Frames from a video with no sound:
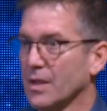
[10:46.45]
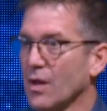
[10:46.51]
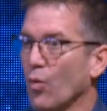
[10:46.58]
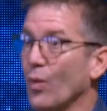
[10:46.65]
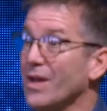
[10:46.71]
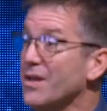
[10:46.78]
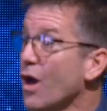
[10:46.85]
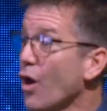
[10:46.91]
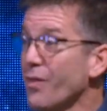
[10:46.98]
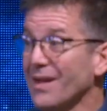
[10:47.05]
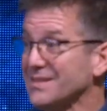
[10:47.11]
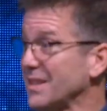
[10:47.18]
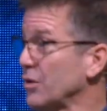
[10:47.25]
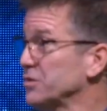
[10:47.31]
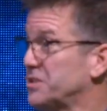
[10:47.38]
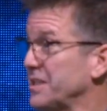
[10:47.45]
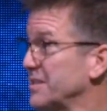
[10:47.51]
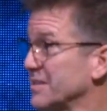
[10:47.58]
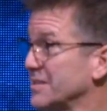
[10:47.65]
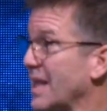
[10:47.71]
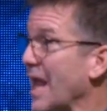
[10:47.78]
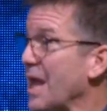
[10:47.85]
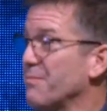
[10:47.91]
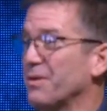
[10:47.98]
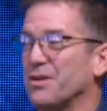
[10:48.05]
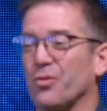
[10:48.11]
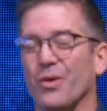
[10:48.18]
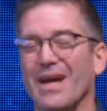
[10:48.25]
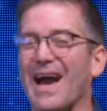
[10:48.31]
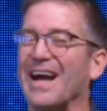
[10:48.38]
We know that's how Jesus came, but
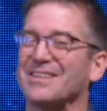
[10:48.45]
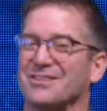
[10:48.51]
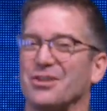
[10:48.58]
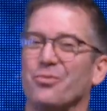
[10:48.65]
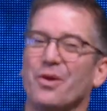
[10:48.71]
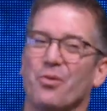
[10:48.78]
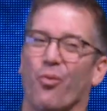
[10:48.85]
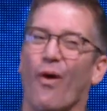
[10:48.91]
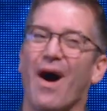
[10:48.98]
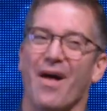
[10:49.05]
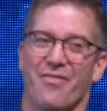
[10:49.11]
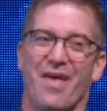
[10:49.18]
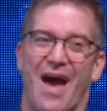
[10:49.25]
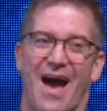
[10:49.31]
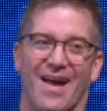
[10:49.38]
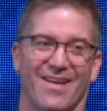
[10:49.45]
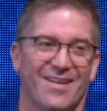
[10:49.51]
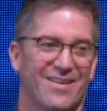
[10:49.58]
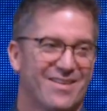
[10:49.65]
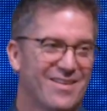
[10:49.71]
do we, act, do we want that?